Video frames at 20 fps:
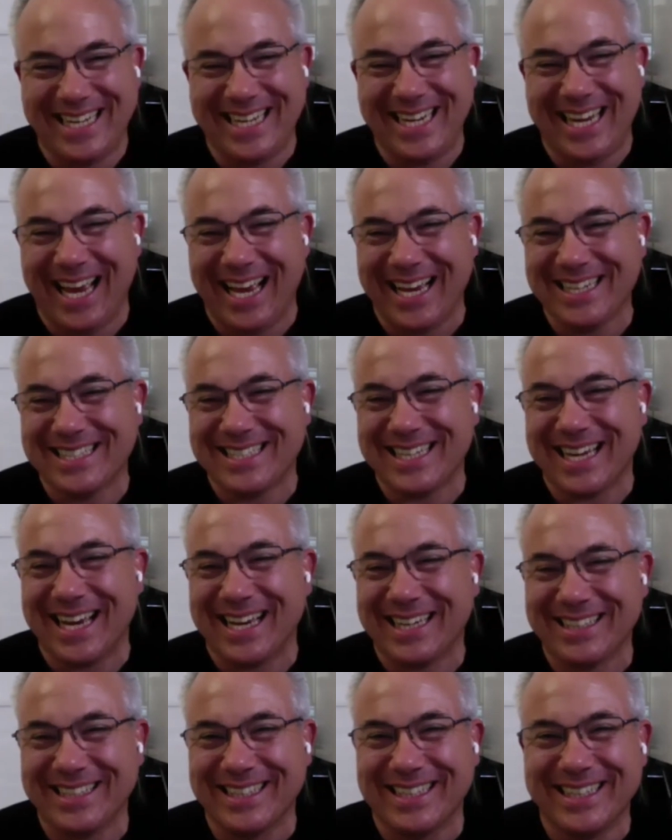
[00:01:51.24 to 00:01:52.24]

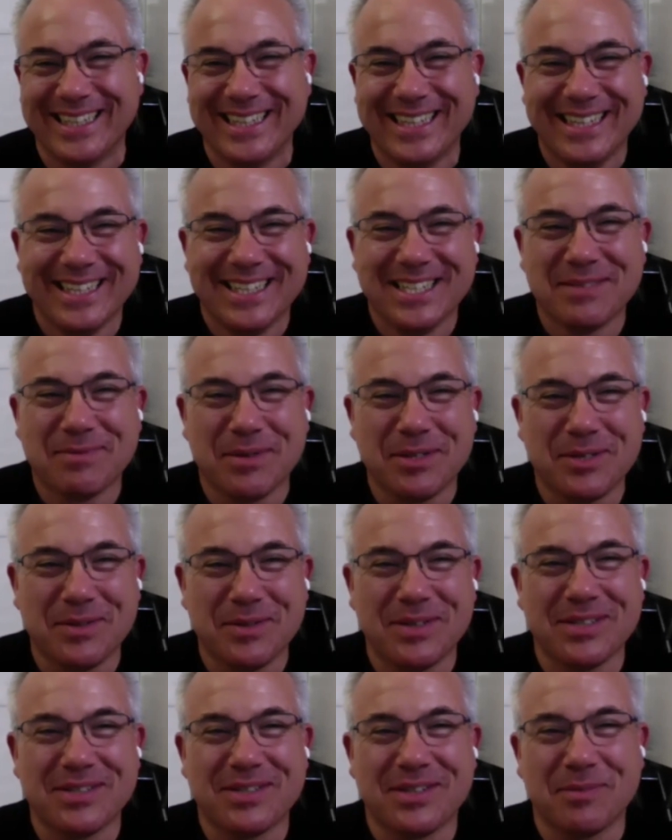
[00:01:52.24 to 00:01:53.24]
exactly. Especially
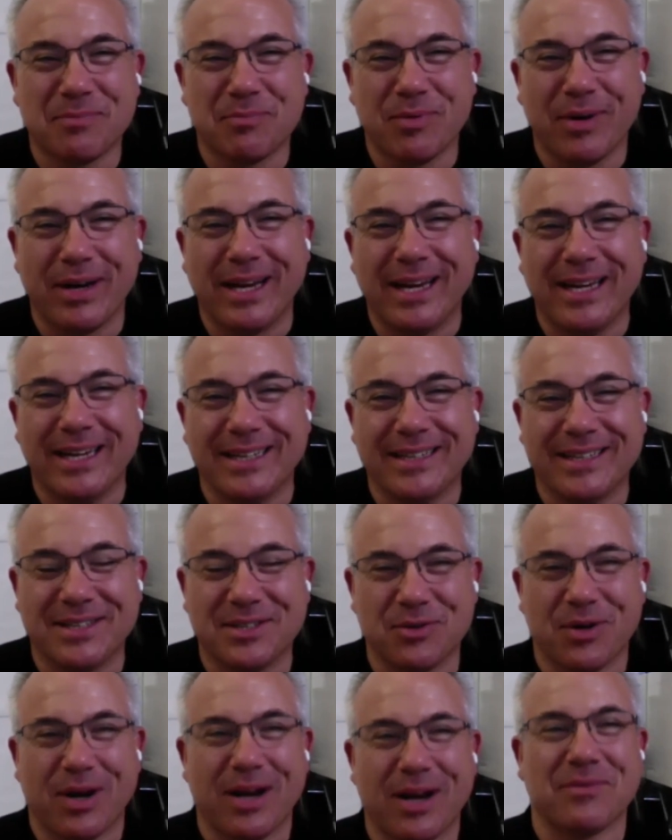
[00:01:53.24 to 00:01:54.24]
when you start breaking in the
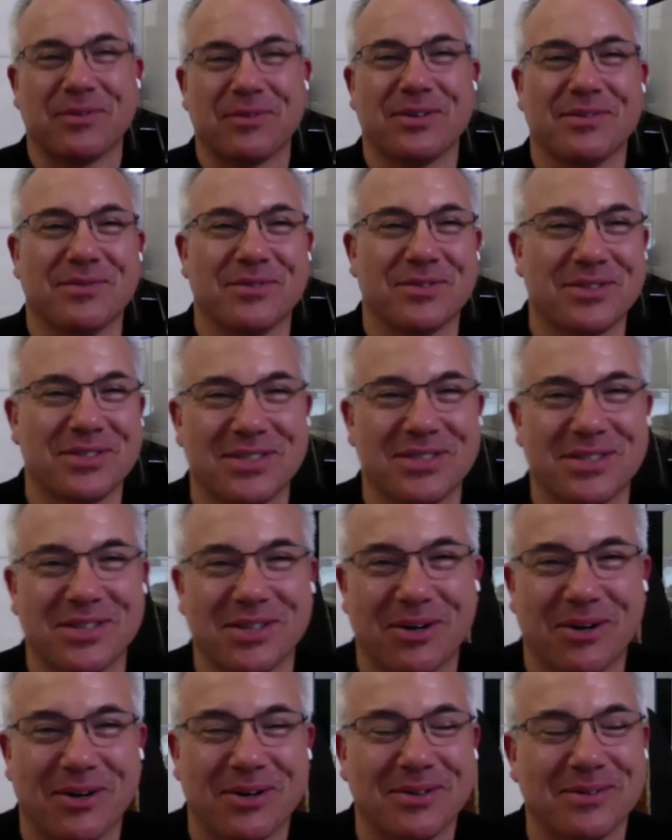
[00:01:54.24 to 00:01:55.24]
driver versus the
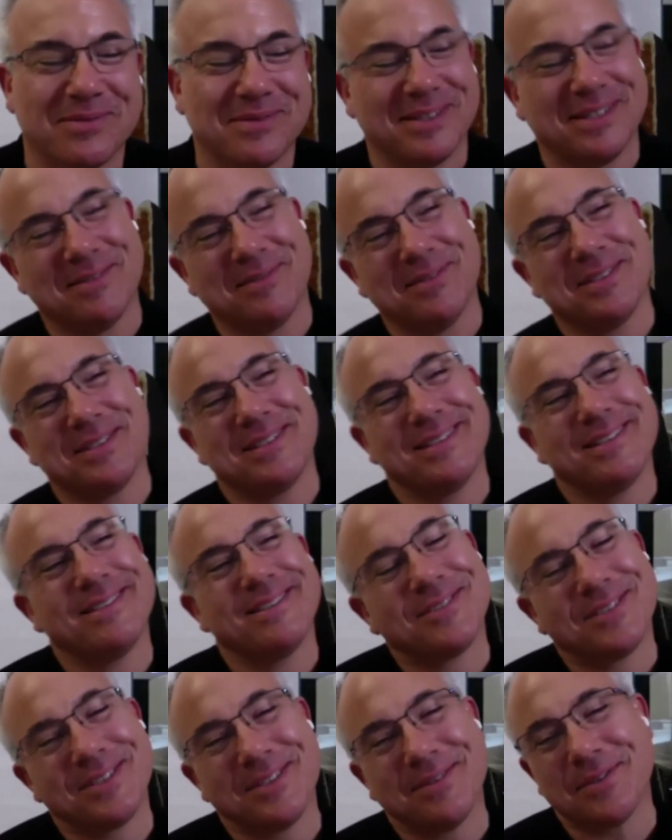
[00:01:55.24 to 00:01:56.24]
cart. It
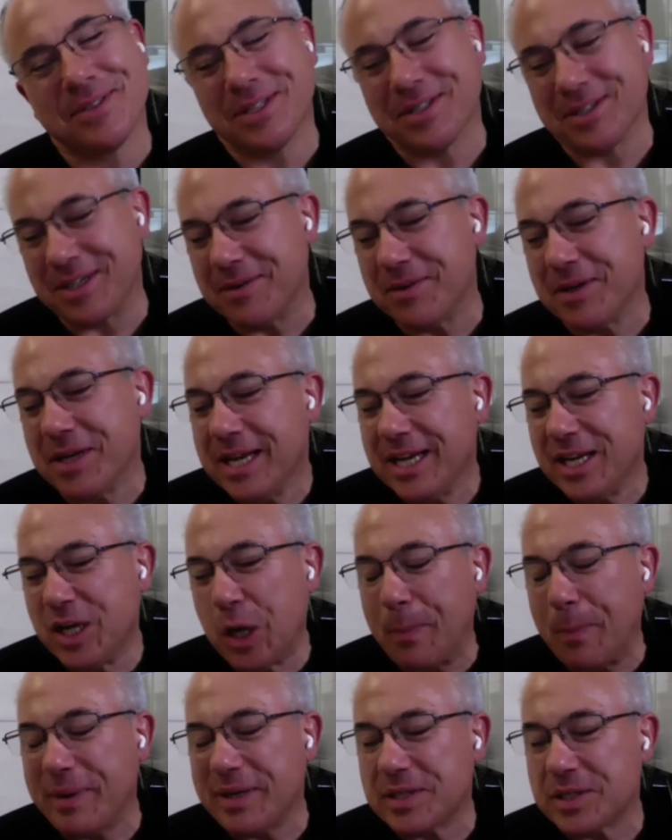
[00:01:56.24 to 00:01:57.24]
was good.
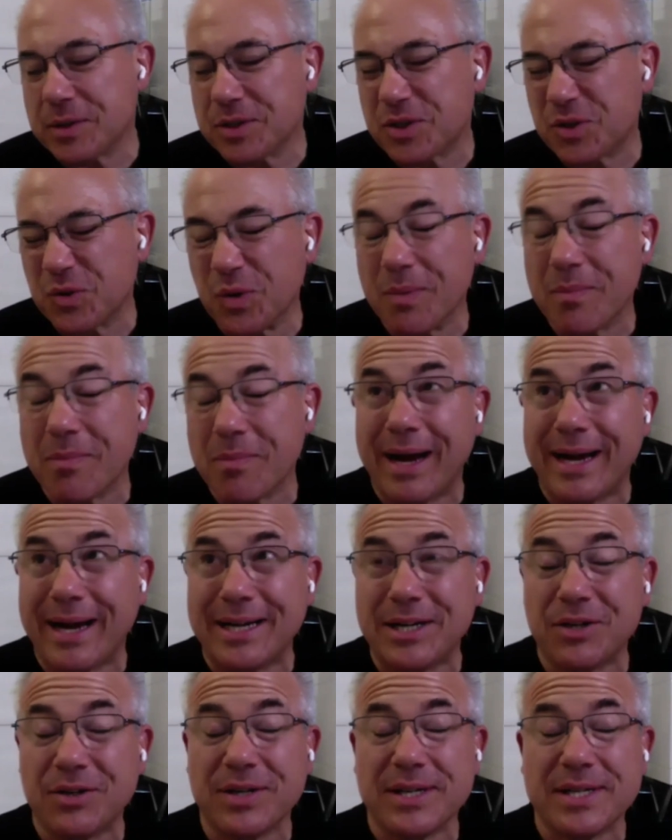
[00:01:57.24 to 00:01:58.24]
But it's a
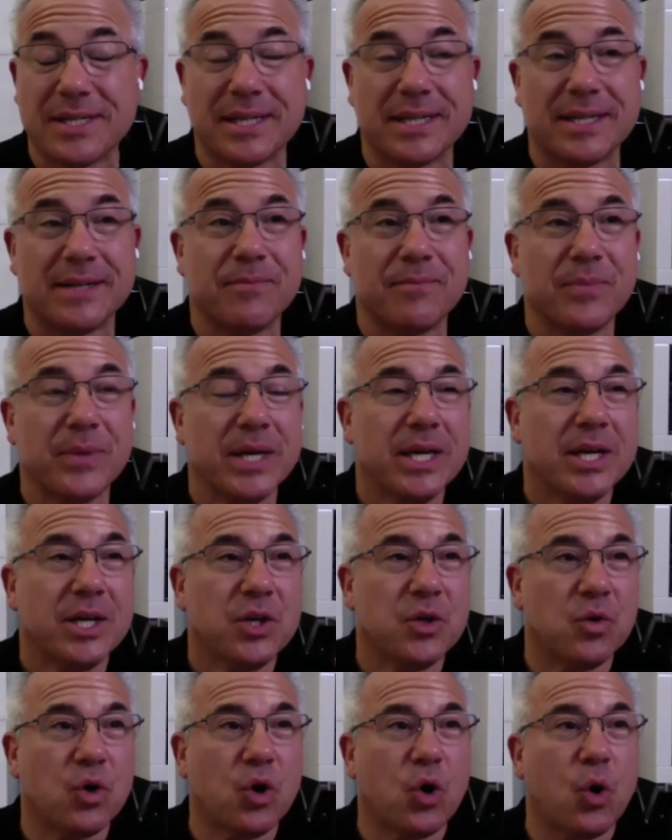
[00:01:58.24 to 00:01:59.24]
reminder is that,
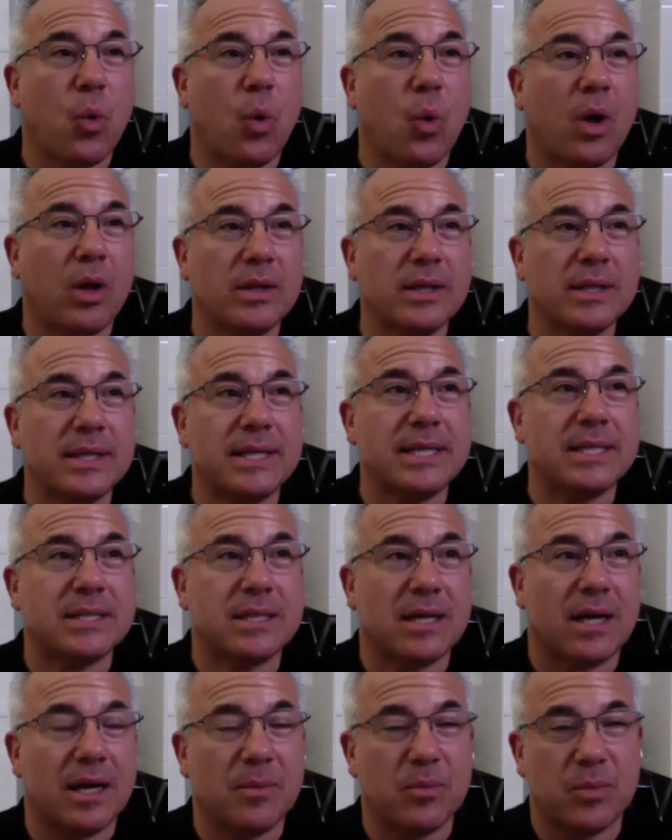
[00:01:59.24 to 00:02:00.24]
quality
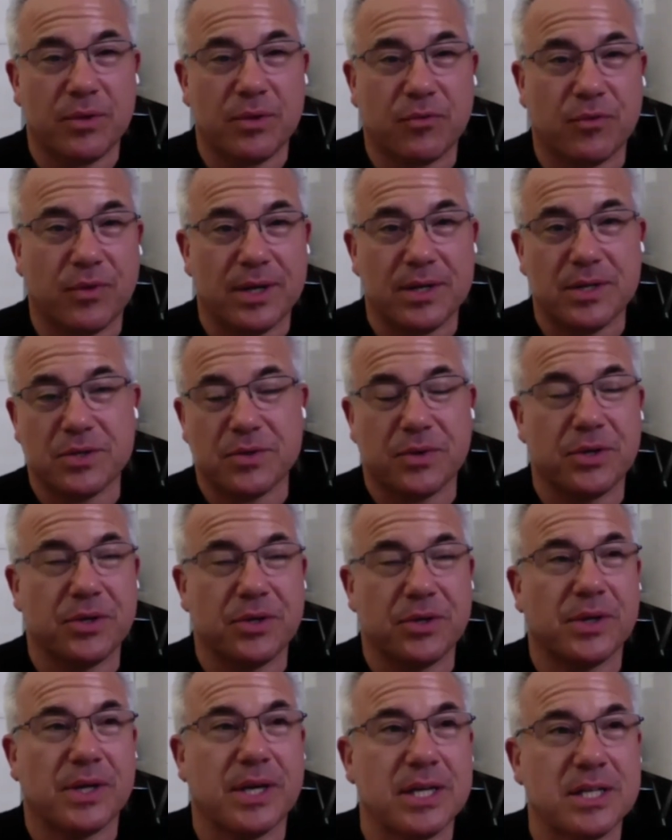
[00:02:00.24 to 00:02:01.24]
time with friends, or in
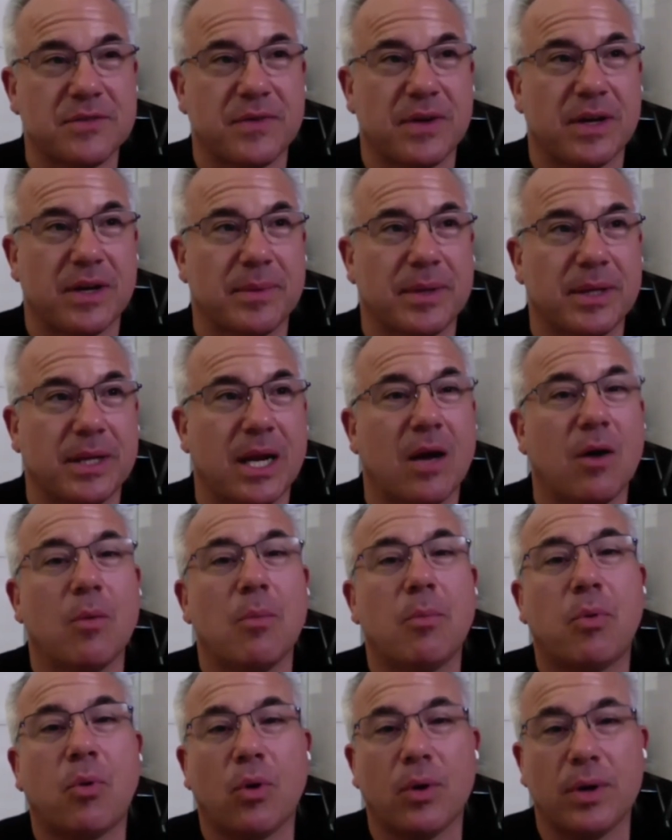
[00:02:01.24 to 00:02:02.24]
your case, family, and how
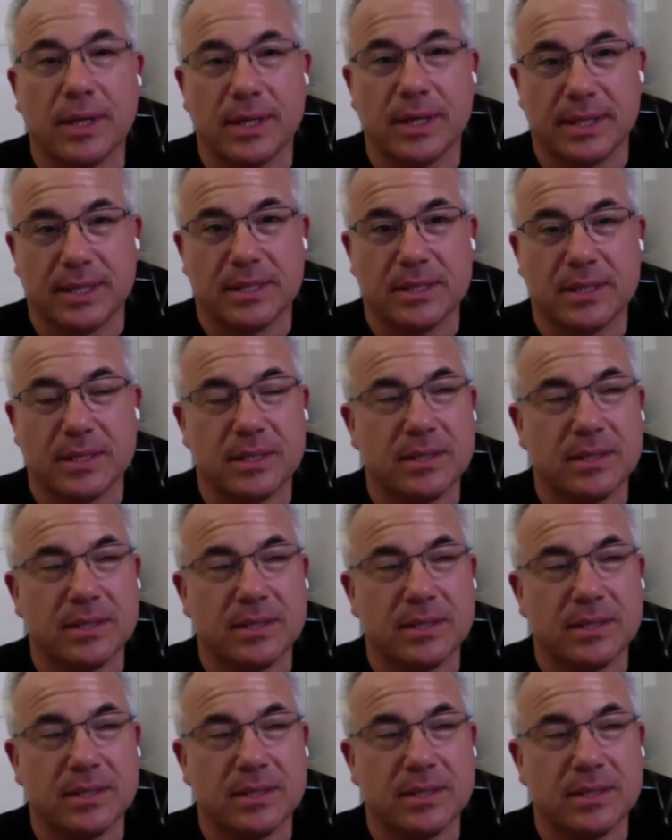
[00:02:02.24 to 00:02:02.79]
important it is. And